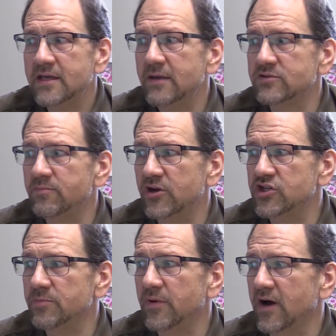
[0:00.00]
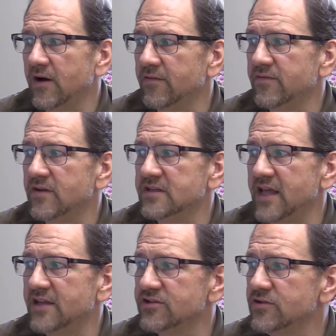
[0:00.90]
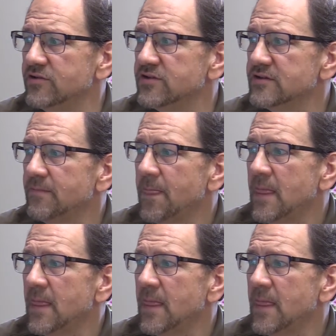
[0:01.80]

he was bishop of Nazianzus,